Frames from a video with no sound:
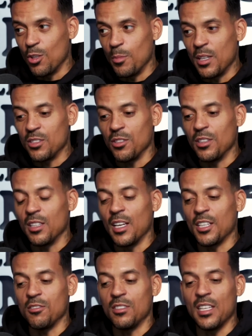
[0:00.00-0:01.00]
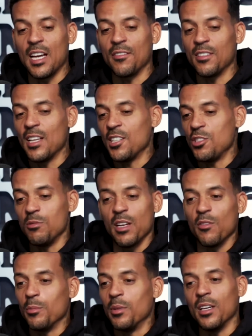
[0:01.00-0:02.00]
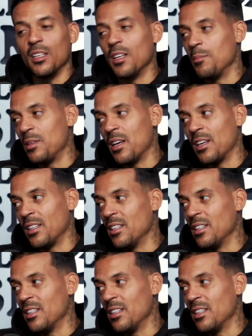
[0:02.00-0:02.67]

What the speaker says: You know what I mean? So then, like you said, after that, you never play in the NBA